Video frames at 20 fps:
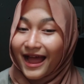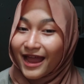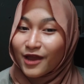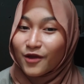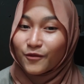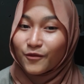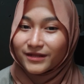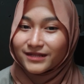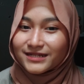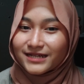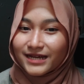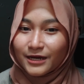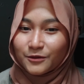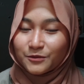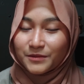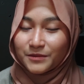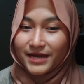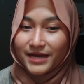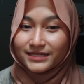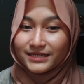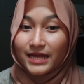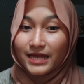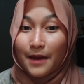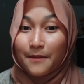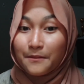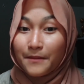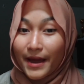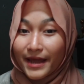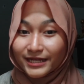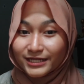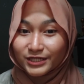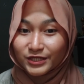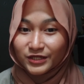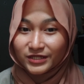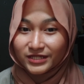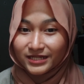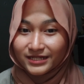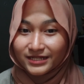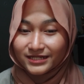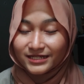I will command my
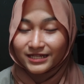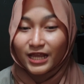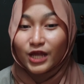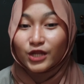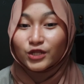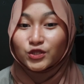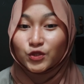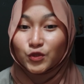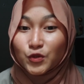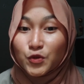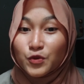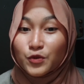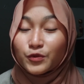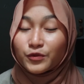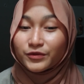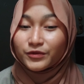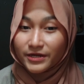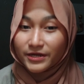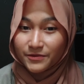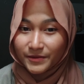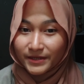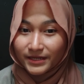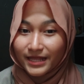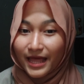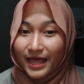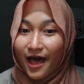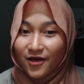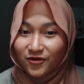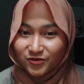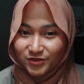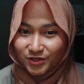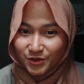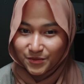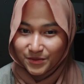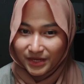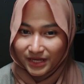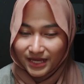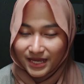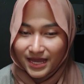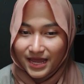students to repeat after
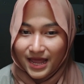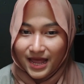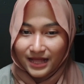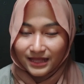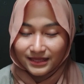me,